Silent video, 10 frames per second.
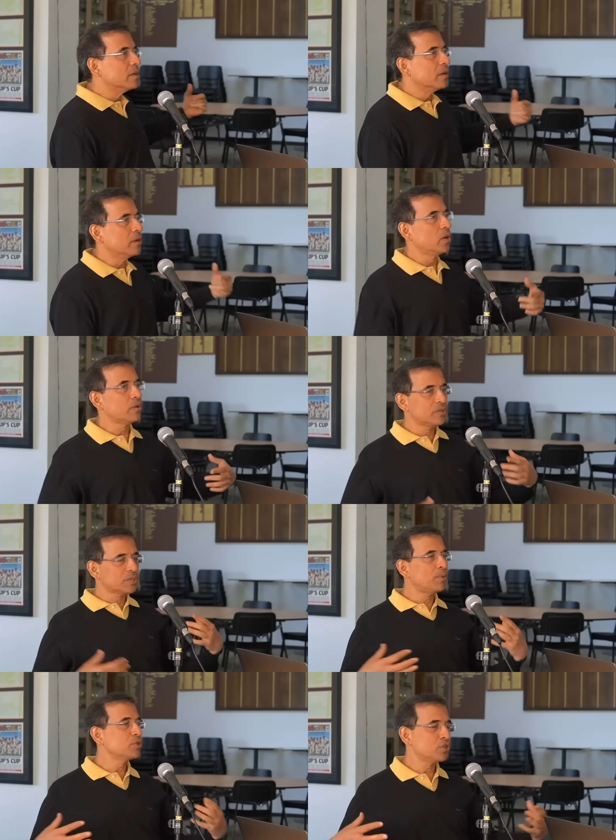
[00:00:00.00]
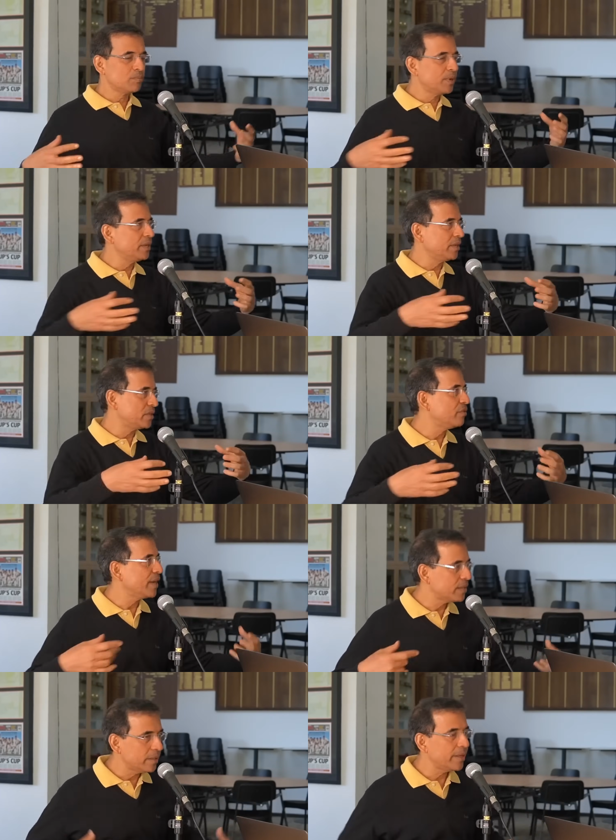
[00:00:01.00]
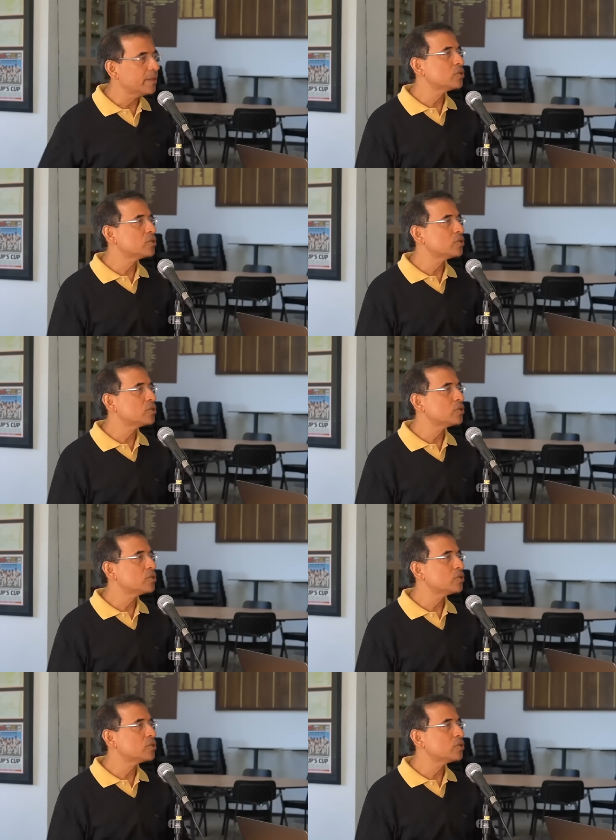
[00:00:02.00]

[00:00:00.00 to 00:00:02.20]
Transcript: a lot of the sponsorship money gets directed there.